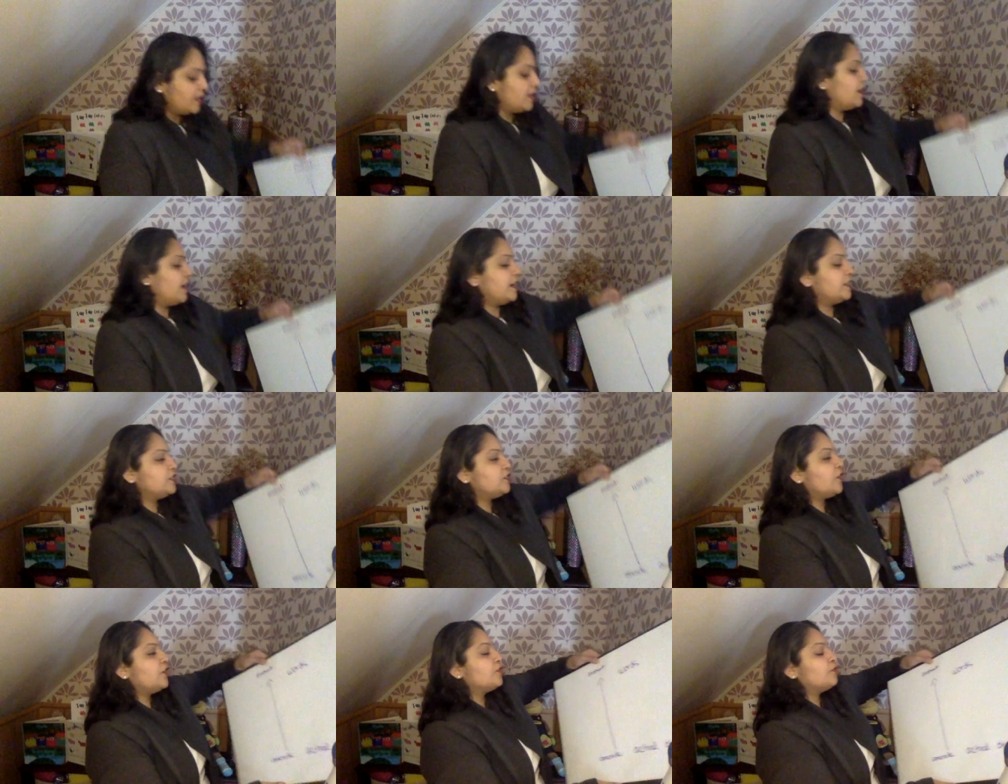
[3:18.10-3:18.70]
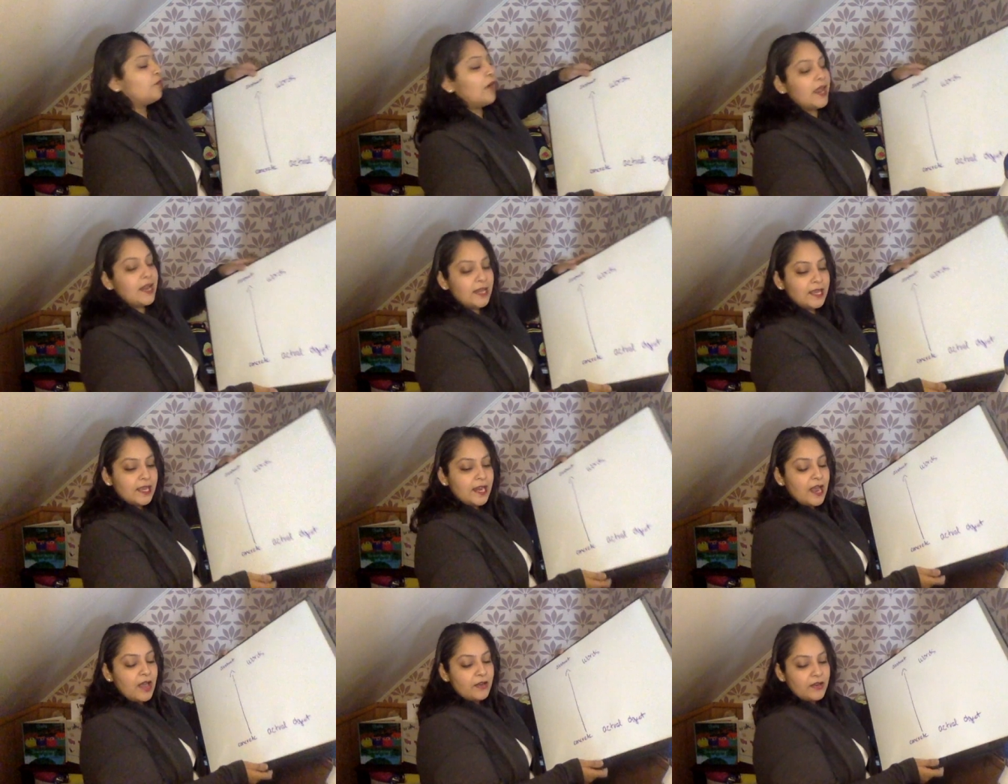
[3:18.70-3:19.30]
I started writing
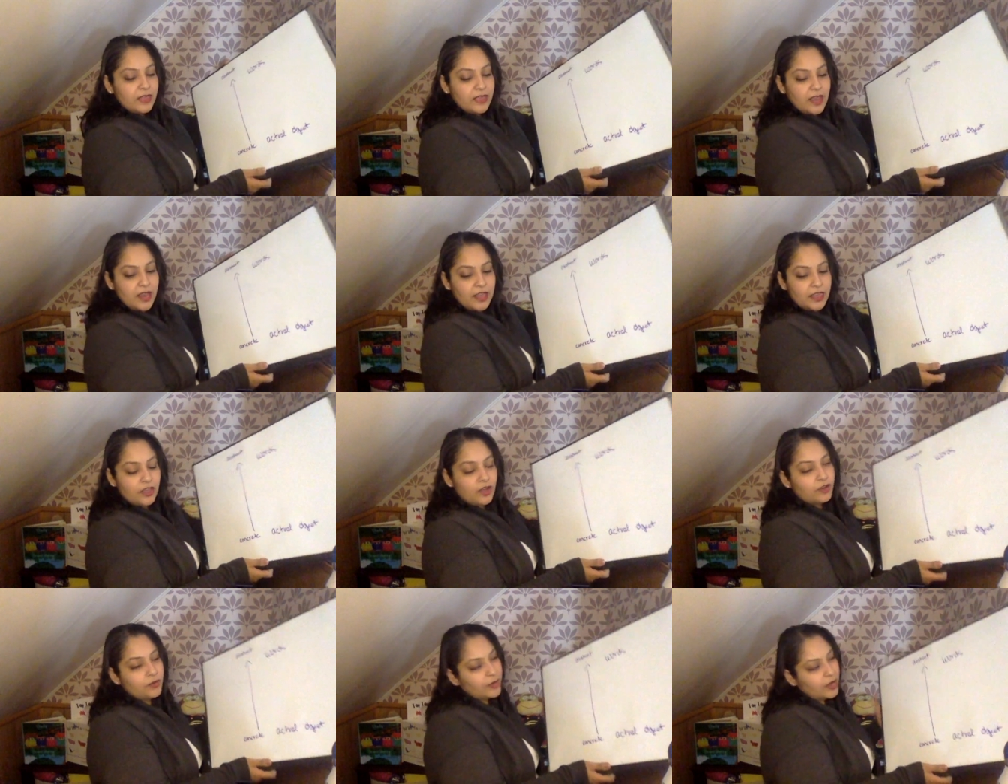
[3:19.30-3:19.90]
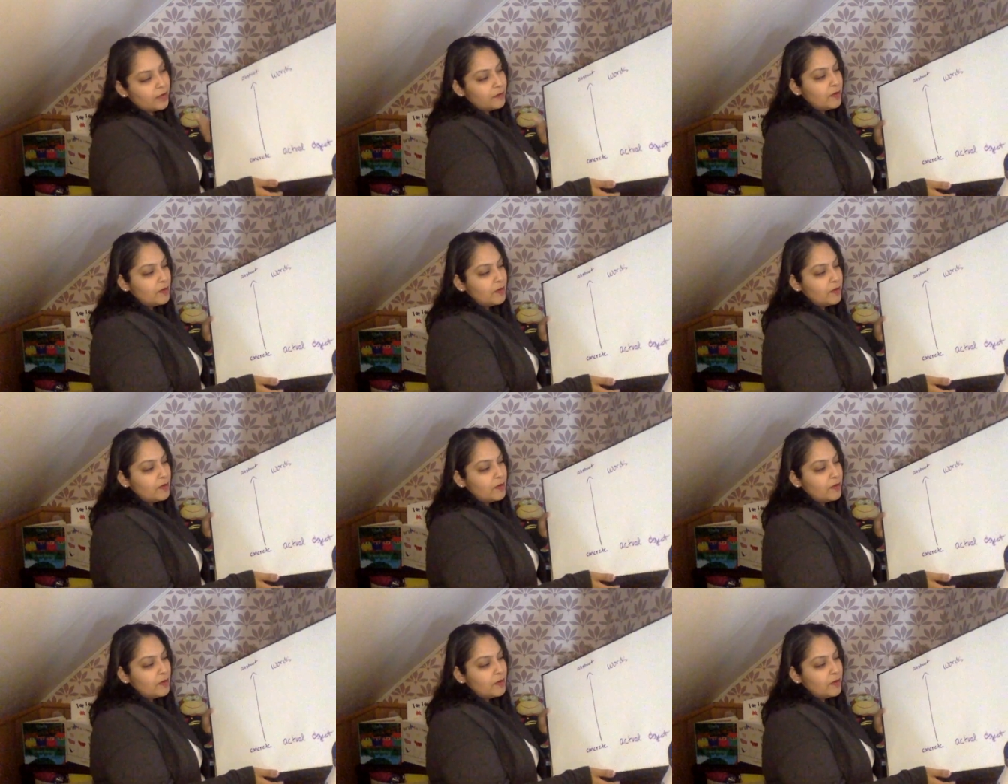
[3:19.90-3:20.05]
it out, and then I thought, okay,